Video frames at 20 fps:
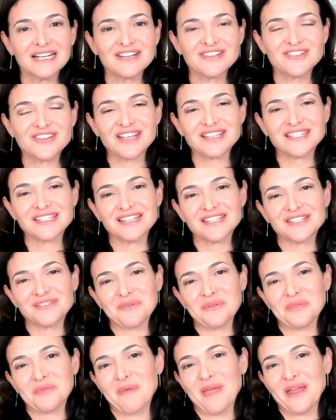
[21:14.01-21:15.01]
Justice
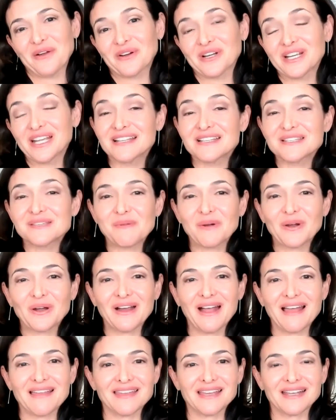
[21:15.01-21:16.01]
Ruth Bader Ginsburg,
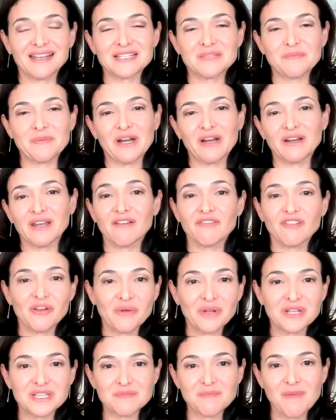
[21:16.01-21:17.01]
I think, has been on
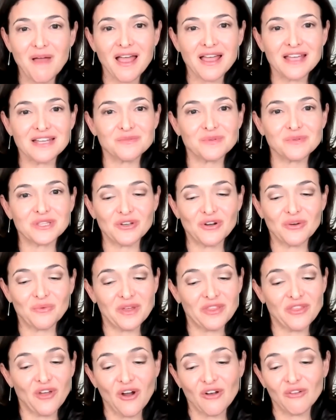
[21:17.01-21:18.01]
everyone's mind
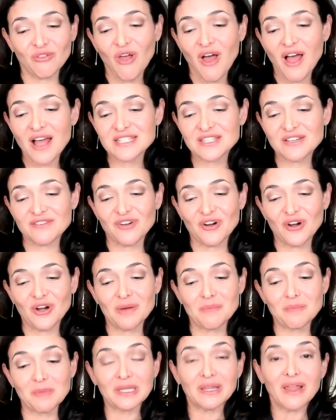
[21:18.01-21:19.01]
with our loss of her.
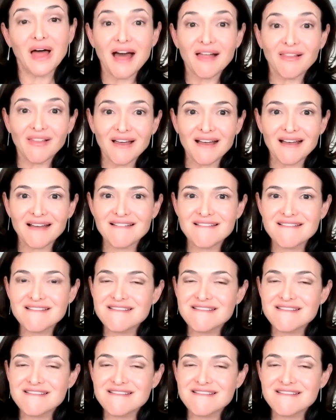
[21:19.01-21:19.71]
Malala,